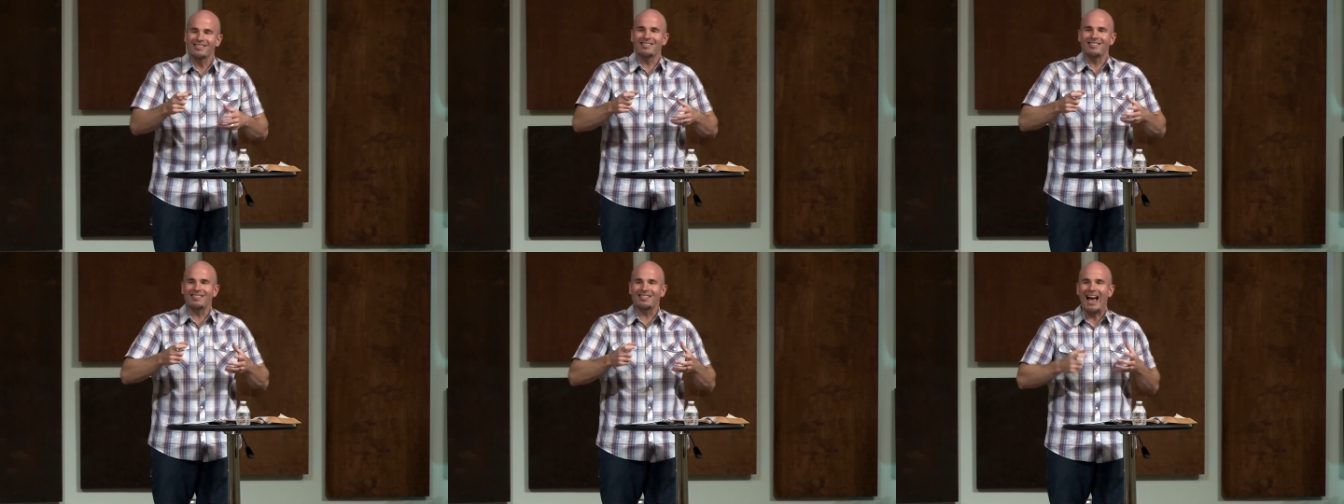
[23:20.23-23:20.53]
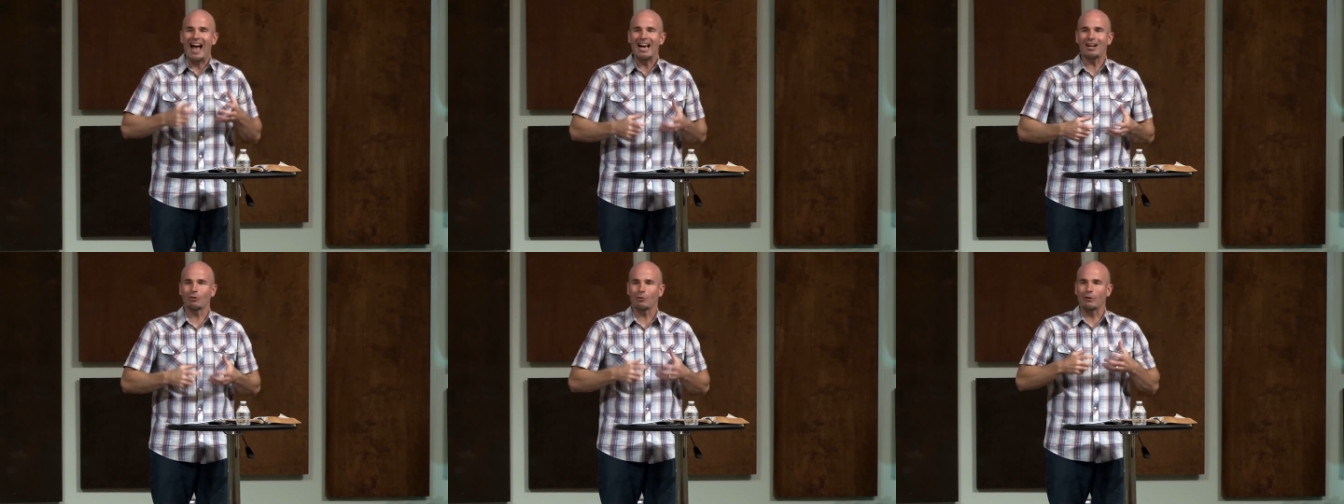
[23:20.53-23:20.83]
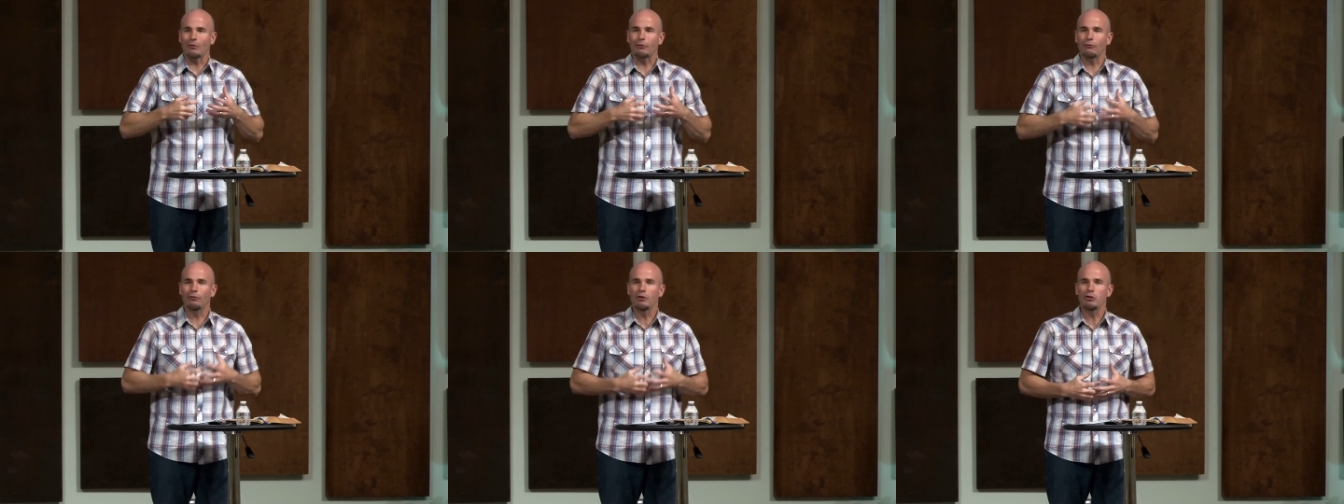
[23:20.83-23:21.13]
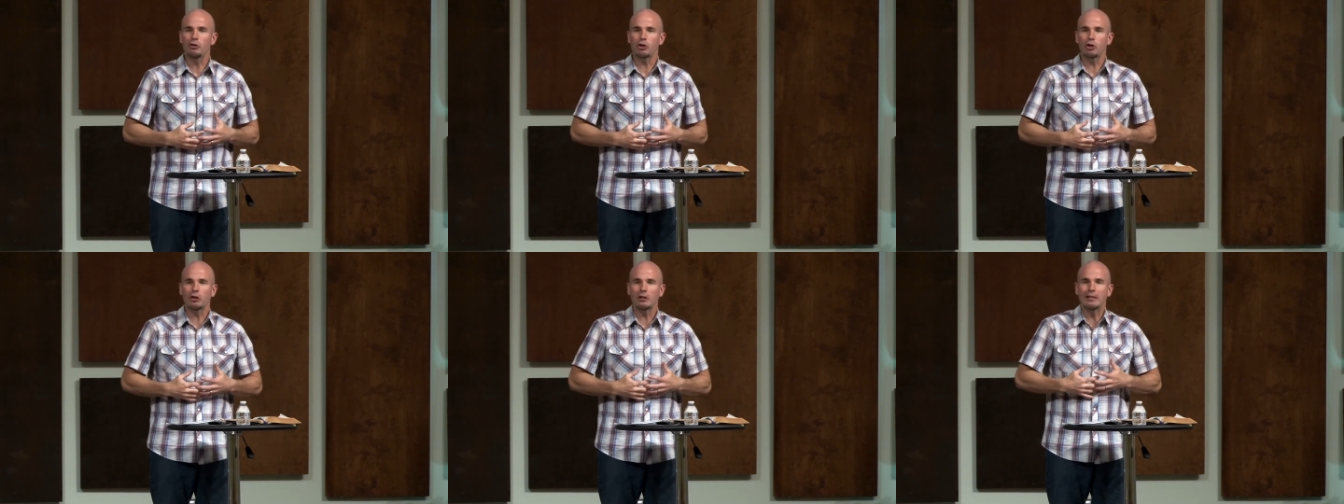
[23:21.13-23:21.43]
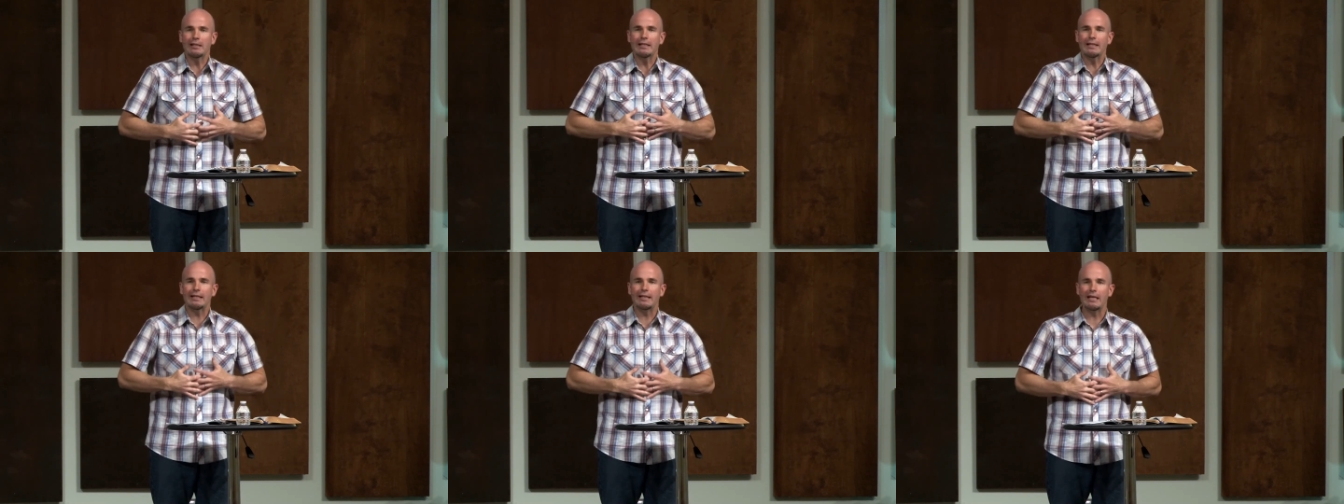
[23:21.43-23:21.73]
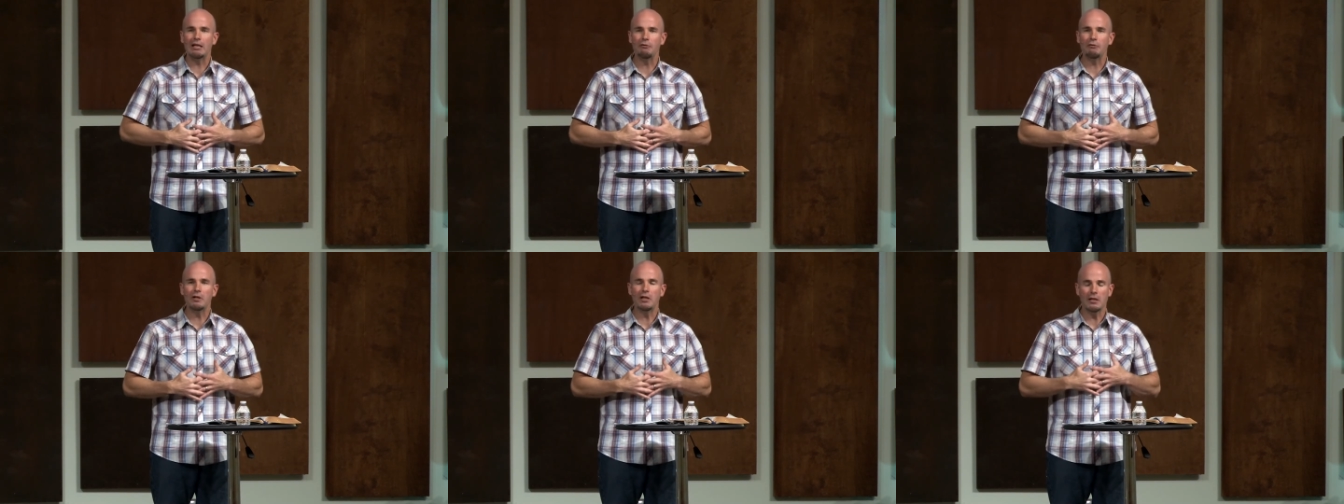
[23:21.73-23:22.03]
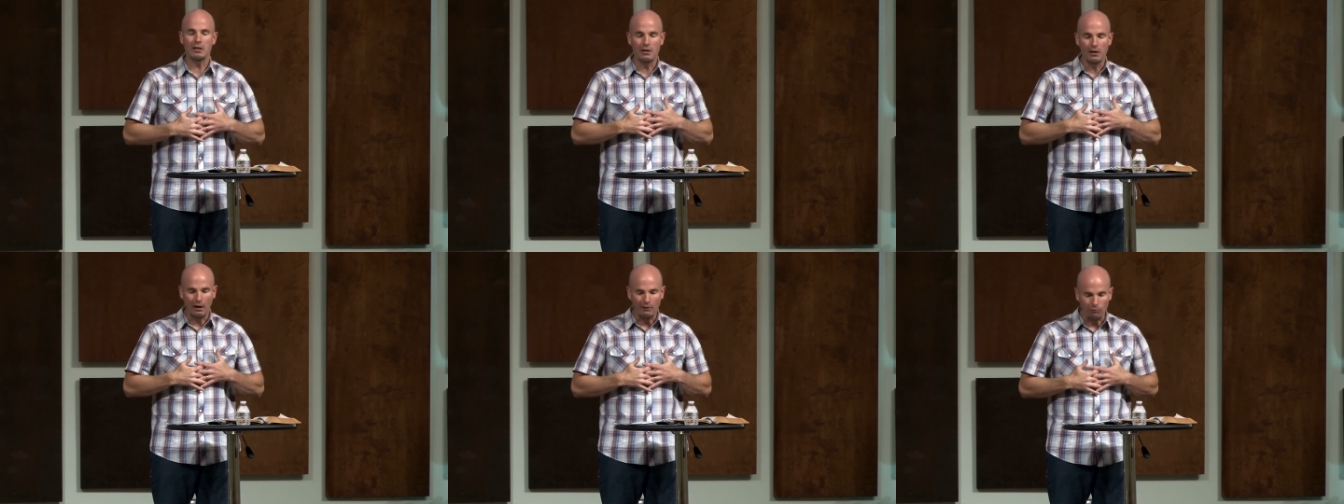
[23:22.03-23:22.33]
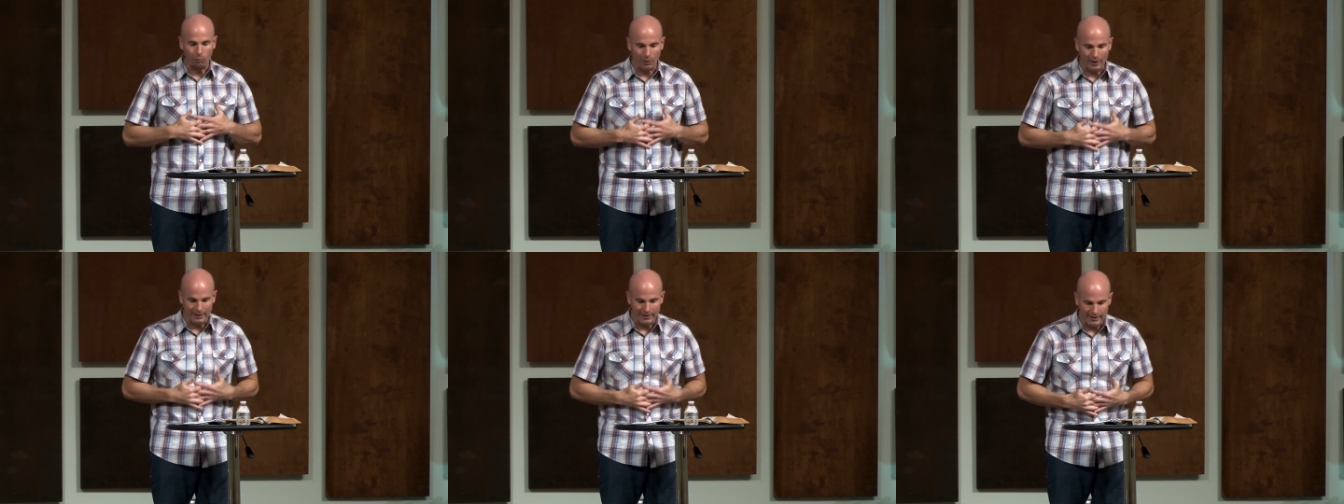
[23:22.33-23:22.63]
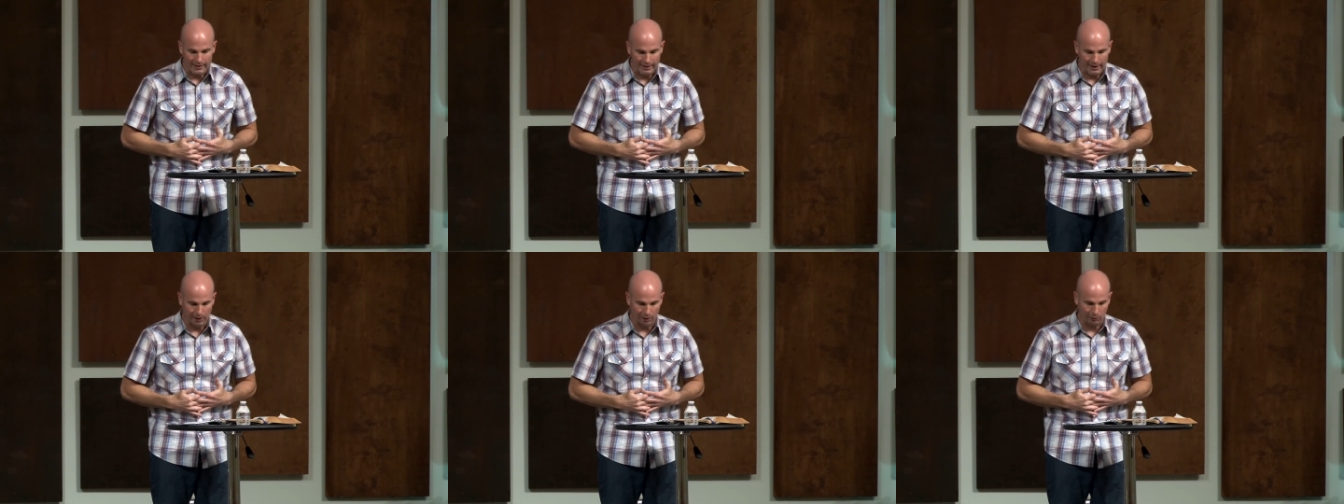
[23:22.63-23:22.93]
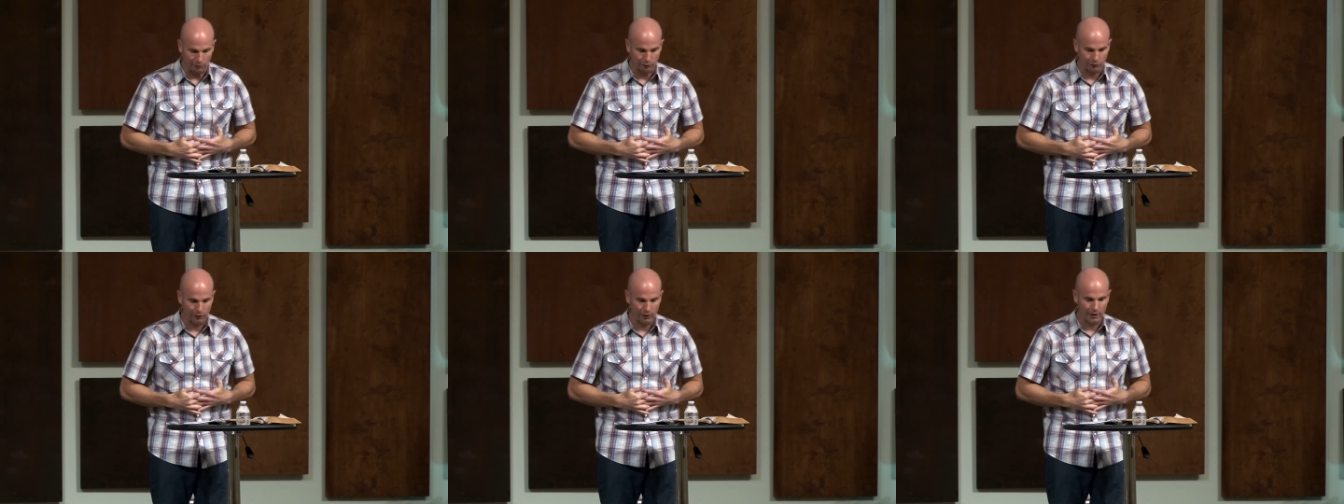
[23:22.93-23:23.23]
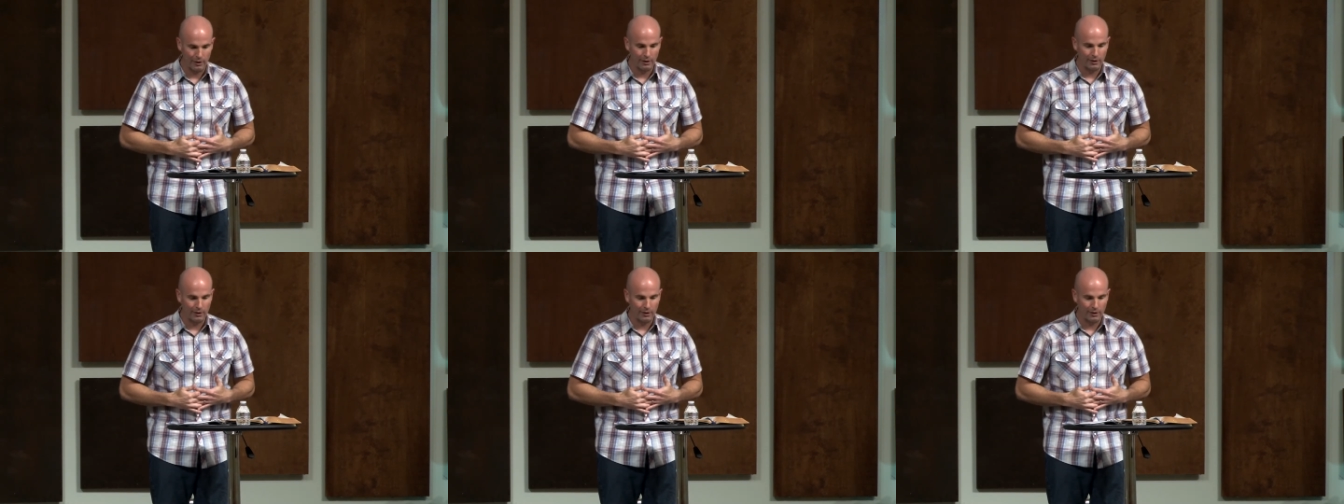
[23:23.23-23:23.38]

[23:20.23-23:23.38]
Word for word: sacrificially giving of oneself.